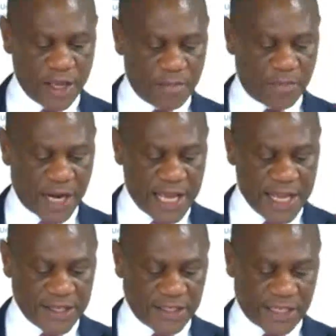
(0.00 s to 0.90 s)

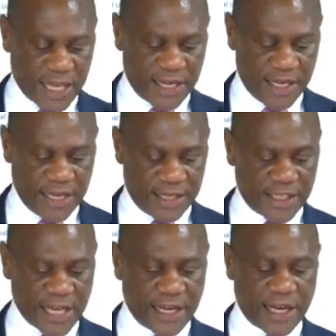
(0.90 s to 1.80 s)
embrace and
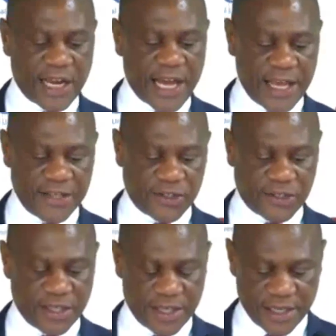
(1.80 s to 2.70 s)
internalize